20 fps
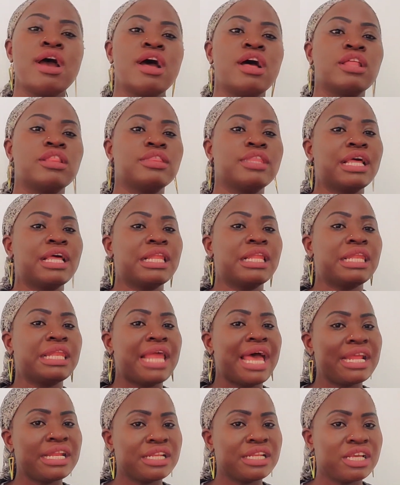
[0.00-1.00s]
the
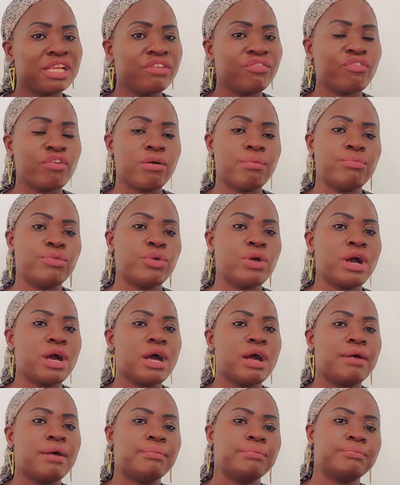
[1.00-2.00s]
lineage from
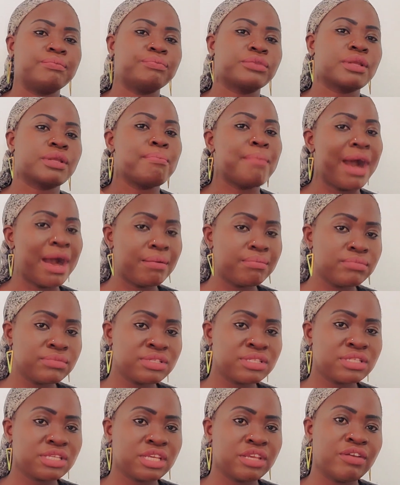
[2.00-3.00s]
your
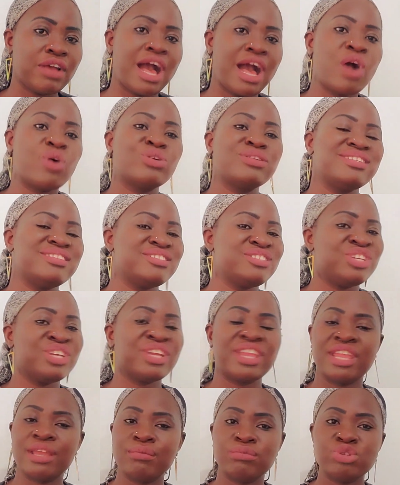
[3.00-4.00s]
mom's. How did she
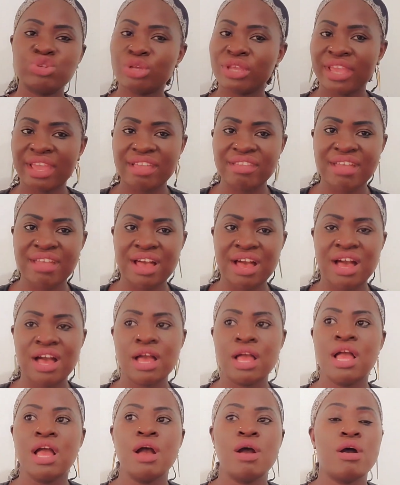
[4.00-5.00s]
came to Kenya?
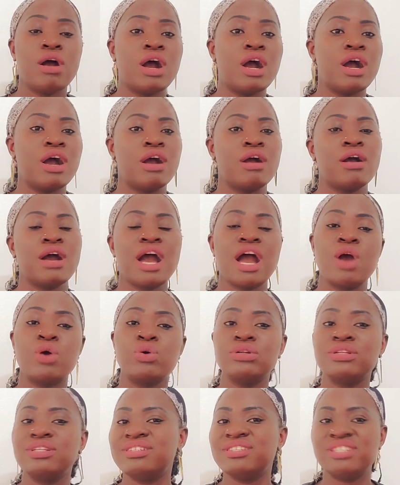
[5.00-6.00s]
How
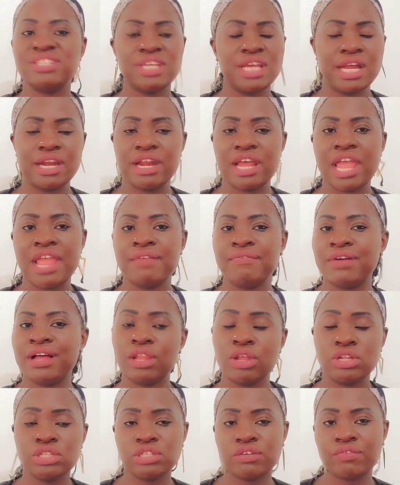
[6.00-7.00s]
did she arrive? A
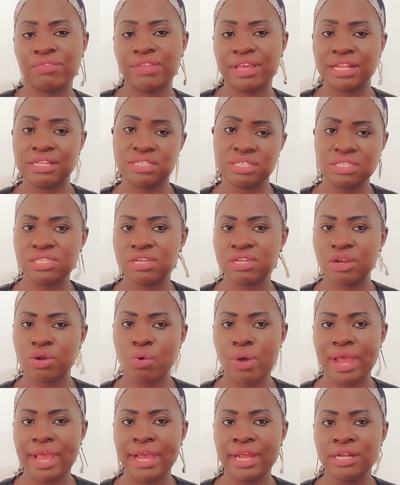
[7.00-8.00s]
lot of that is
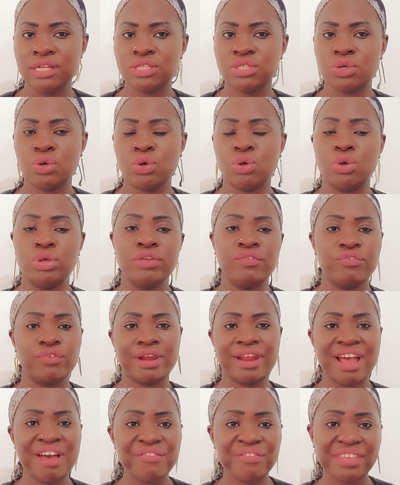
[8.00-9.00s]
required. So if you're
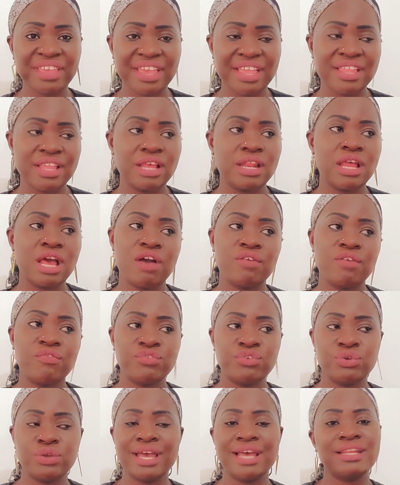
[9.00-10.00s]
half Kenyan, half
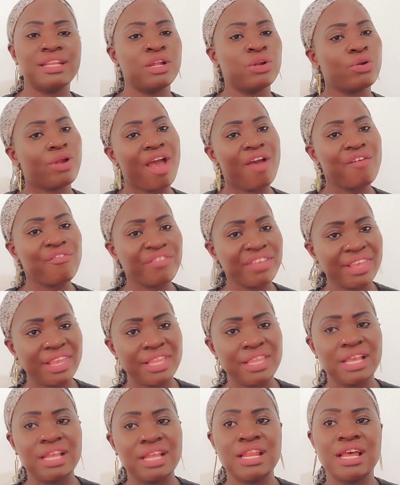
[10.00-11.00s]
Ugandan, or half
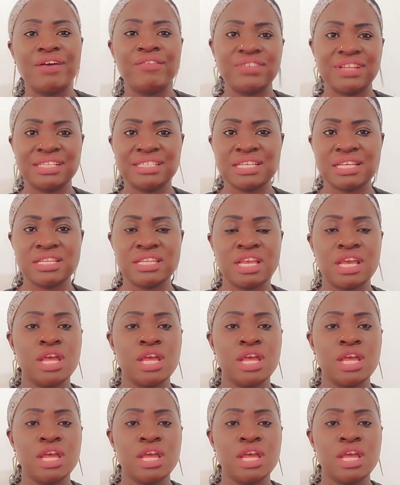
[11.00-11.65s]
Kenyan, half Tanzania,